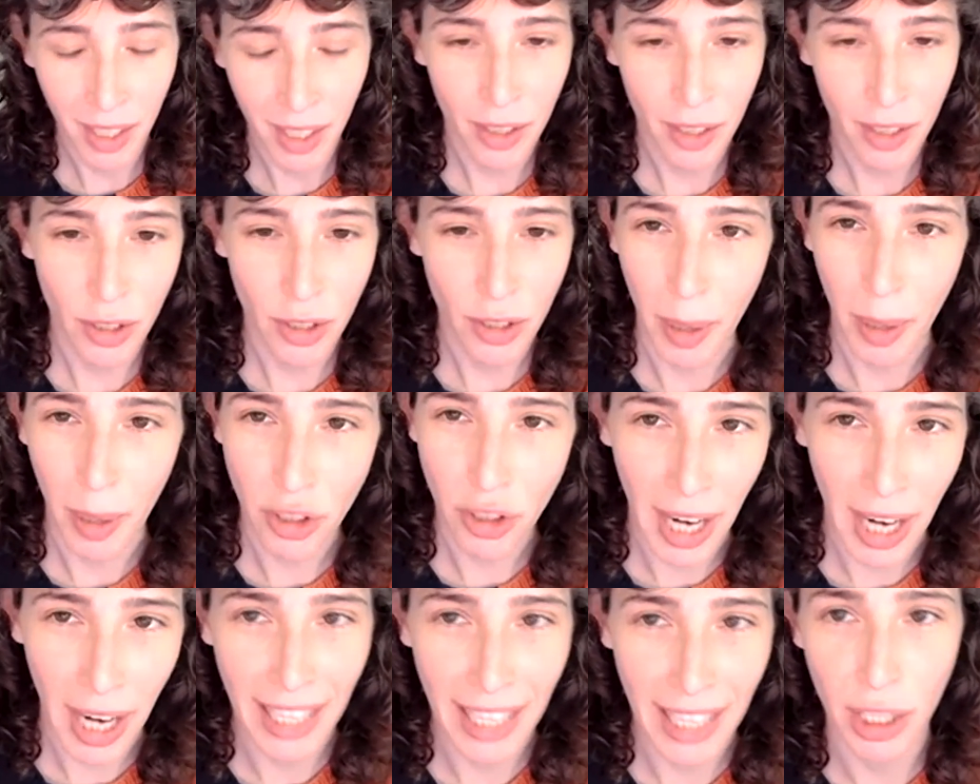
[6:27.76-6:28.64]
So I
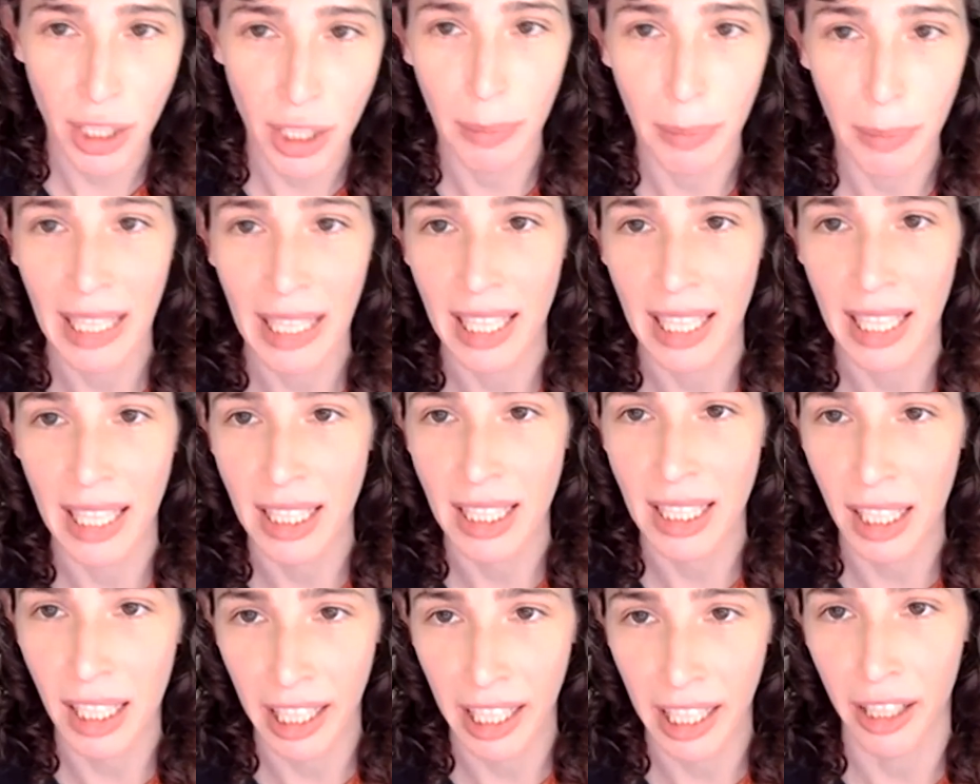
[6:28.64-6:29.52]
tried to be as
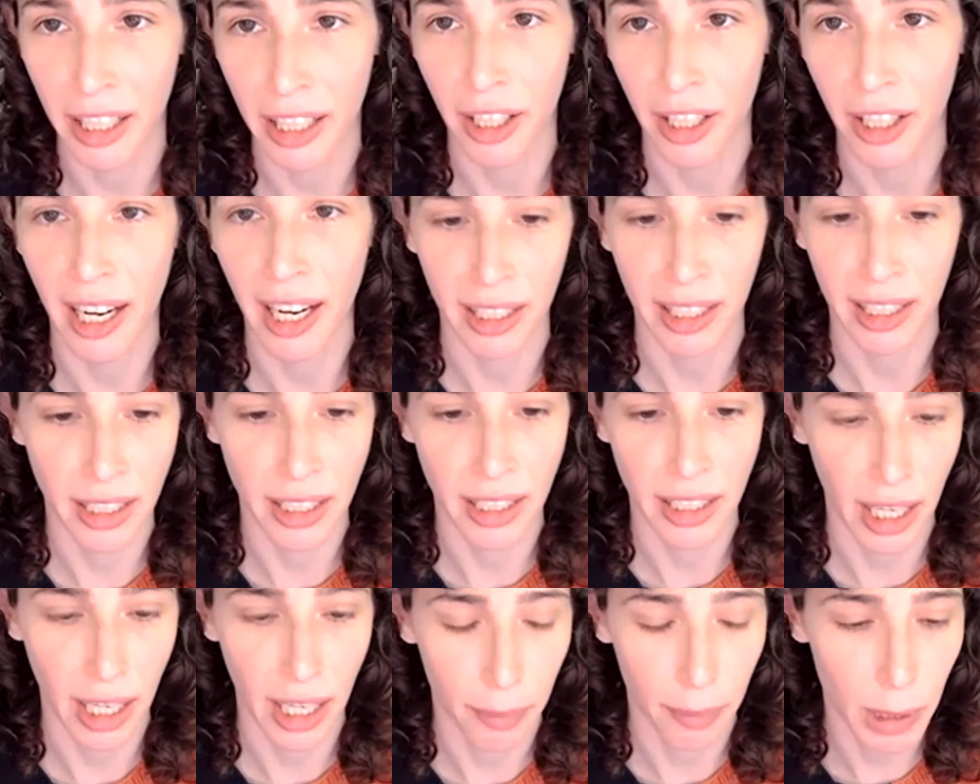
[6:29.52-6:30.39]
clear and
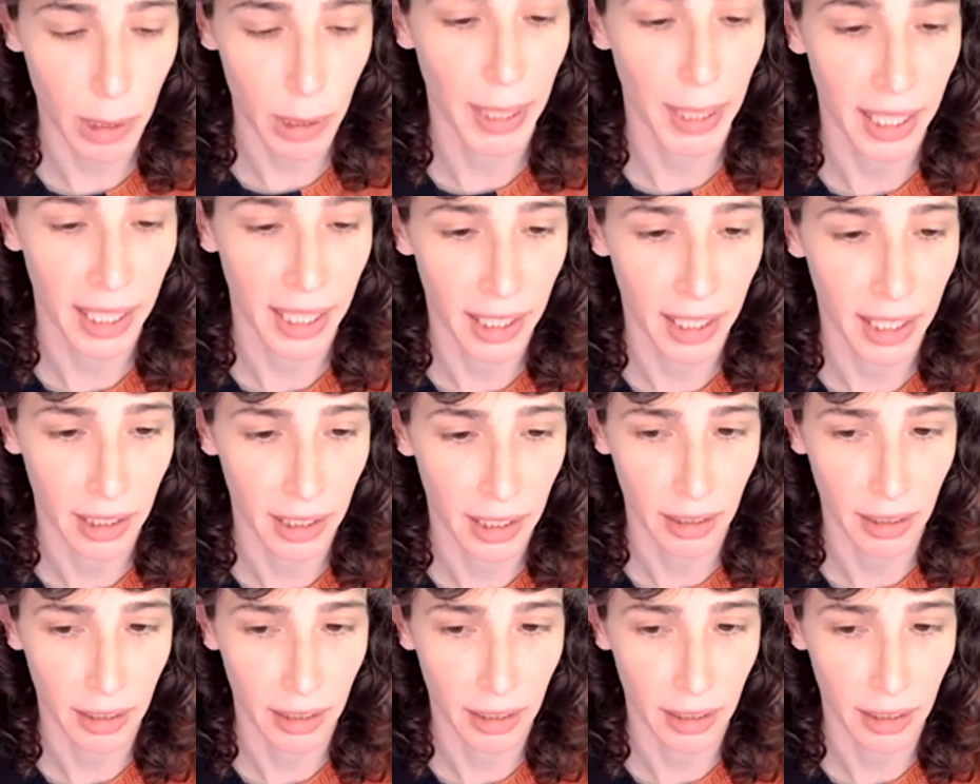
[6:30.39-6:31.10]
speak in,